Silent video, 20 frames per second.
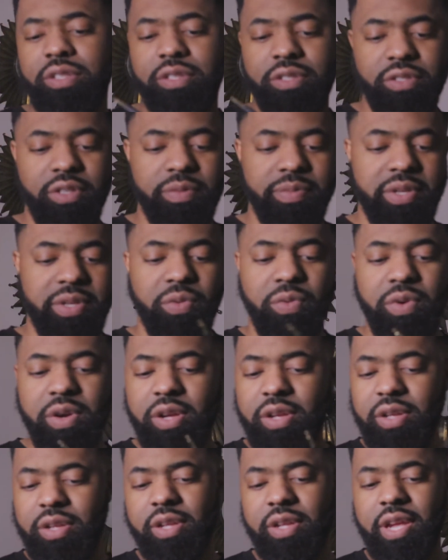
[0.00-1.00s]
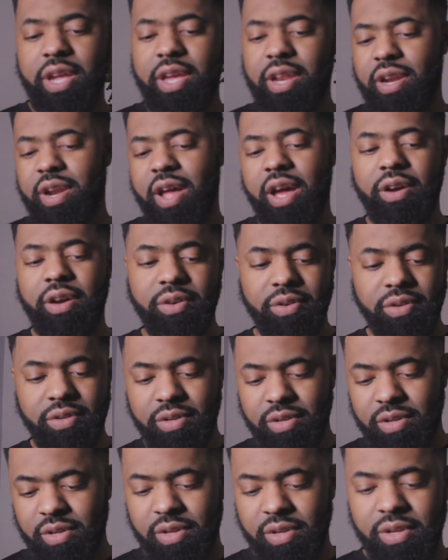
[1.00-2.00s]
inches, you know what I'm saying? One in and out.
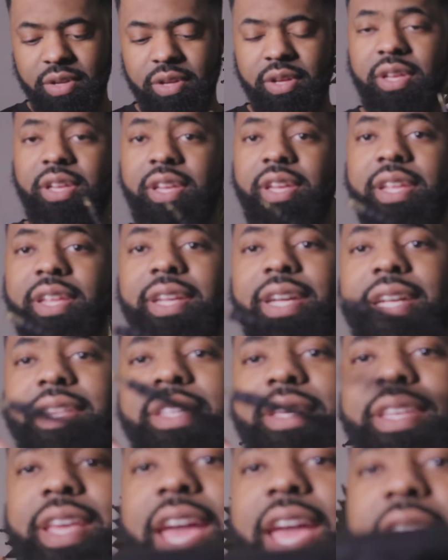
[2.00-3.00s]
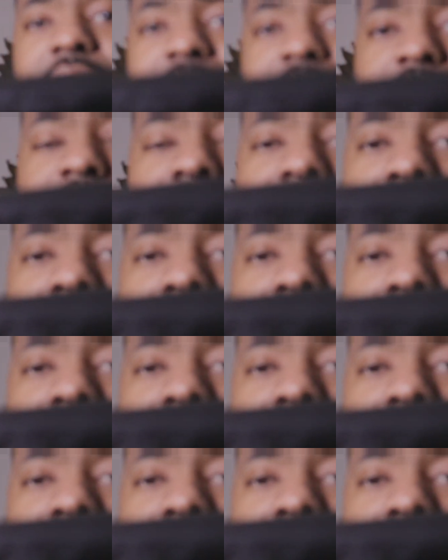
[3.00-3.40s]
They got the gain on